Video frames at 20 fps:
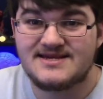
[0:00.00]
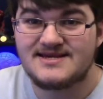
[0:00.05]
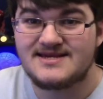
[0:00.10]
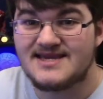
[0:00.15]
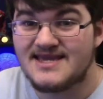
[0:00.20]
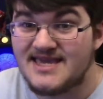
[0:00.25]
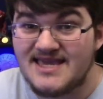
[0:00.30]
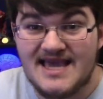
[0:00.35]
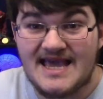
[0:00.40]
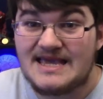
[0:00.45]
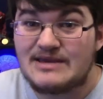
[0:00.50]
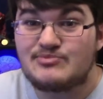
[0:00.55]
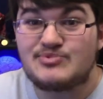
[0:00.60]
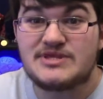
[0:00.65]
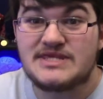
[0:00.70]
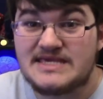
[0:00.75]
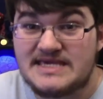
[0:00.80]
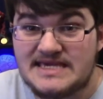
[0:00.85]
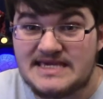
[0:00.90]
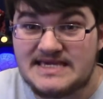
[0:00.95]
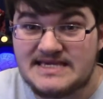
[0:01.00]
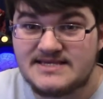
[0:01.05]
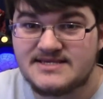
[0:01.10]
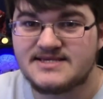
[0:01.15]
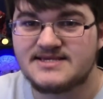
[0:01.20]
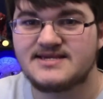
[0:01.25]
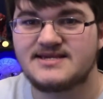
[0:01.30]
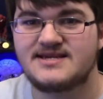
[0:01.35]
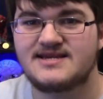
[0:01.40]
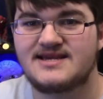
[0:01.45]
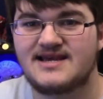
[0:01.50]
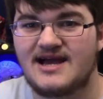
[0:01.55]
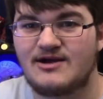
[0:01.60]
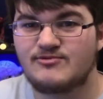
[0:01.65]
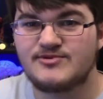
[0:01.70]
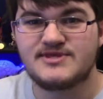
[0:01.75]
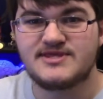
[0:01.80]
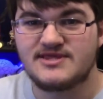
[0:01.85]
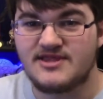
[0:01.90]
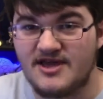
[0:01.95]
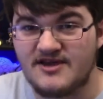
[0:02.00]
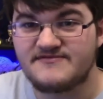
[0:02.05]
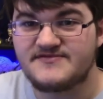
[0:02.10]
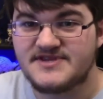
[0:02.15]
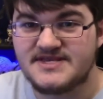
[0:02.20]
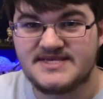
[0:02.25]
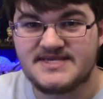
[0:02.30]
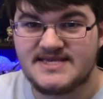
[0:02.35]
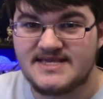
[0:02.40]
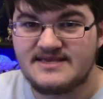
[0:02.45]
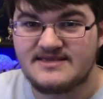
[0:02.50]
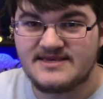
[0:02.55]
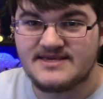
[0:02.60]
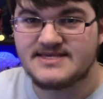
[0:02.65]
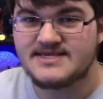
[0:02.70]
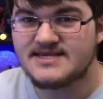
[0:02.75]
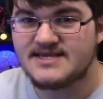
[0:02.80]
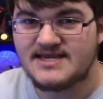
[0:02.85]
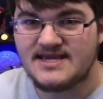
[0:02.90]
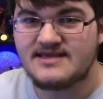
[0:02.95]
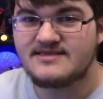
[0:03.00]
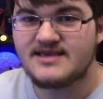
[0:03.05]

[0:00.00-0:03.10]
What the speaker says: EA, please. I would love to see this again.